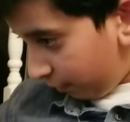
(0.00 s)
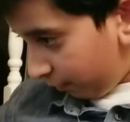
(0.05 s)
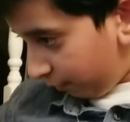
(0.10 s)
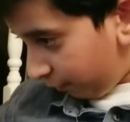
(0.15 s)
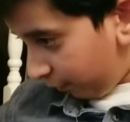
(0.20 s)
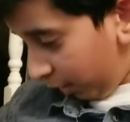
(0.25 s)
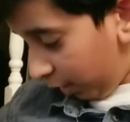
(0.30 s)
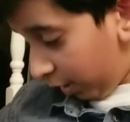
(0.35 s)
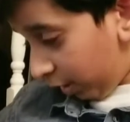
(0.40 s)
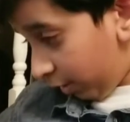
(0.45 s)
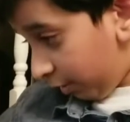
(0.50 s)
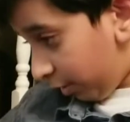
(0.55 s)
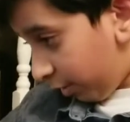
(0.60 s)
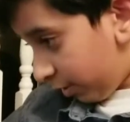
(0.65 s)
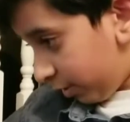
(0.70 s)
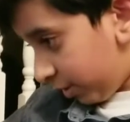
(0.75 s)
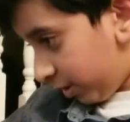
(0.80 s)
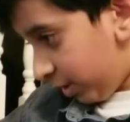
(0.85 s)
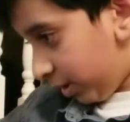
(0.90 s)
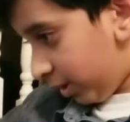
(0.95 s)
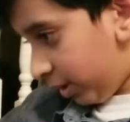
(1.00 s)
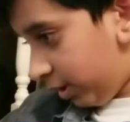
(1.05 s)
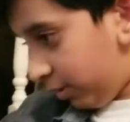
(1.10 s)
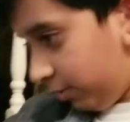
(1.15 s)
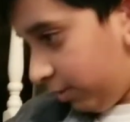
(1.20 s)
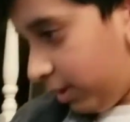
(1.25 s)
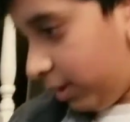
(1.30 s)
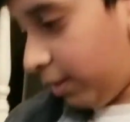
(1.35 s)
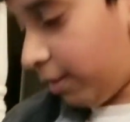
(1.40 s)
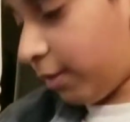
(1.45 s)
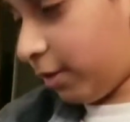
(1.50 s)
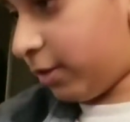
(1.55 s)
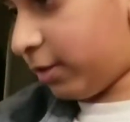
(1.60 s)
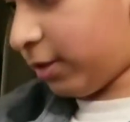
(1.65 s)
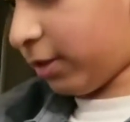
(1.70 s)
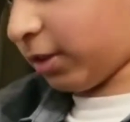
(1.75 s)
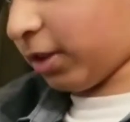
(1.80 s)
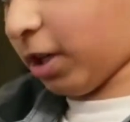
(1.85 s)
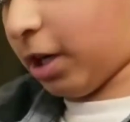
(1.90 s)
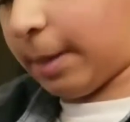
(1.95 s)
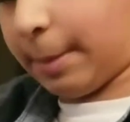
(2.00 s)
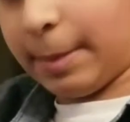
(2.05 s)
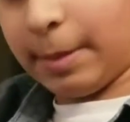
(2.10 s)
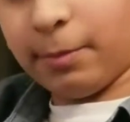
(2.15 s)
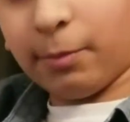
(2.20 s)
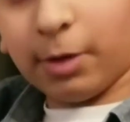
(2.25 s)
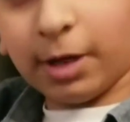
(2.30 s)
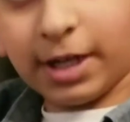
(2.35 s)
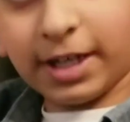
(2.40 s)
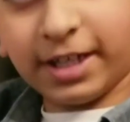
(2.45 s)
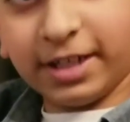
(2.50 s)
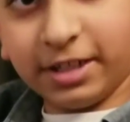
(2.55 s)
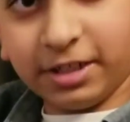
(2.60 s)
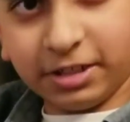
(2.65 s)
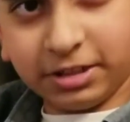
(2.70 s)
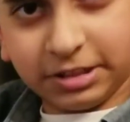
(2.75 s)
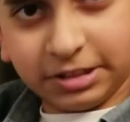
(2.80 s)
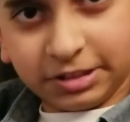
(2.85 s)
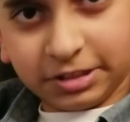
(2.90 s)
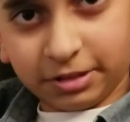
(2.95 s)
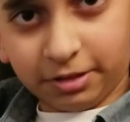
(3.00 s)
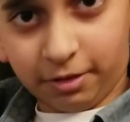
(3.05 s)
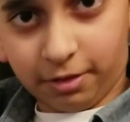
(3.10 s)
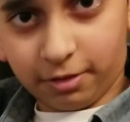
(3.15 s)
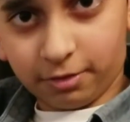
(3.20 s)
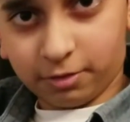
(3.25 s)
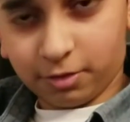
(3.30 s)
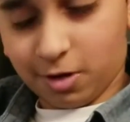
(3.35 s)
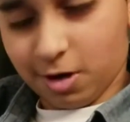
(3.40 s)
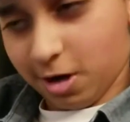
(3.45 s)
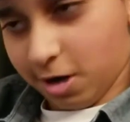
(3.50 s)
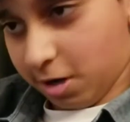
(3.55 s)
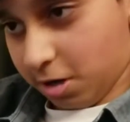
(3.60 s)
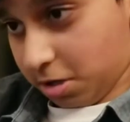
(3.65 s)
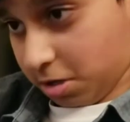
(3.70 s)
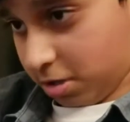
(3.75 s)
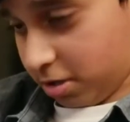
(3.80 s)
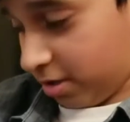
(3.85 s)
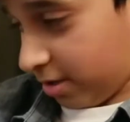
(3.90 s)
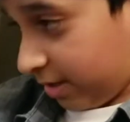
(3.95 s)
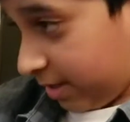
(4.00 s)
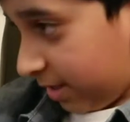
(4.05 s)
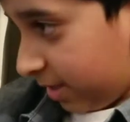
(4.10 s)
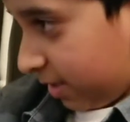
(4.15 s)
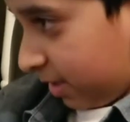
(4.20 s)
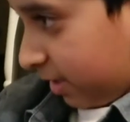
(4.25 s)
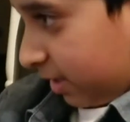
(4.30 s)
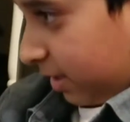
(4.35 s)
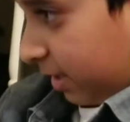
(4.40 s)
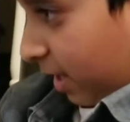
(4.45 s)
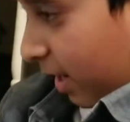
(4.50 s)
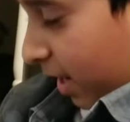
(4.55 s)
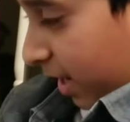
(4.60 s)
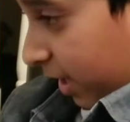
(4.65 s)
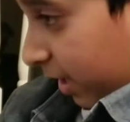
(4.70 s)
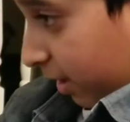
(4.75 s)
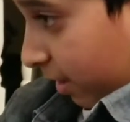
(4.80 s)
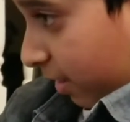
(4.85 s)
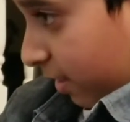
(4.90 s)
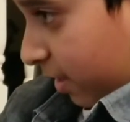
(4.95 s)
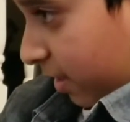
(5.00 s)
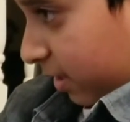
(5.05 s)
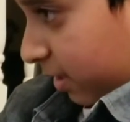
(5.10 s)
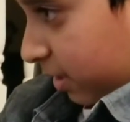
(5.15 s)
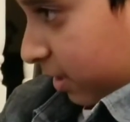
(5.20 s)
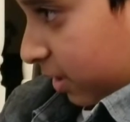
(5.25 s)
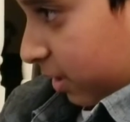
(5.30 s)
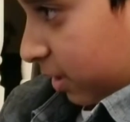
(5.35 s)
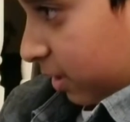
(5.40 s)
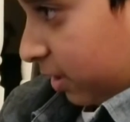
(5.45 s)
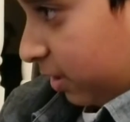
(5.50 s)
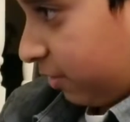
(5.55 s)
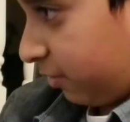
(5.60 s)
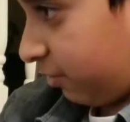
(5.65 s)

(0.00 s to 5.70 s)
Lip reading: First, you insert the copper wire into the straw. Next, you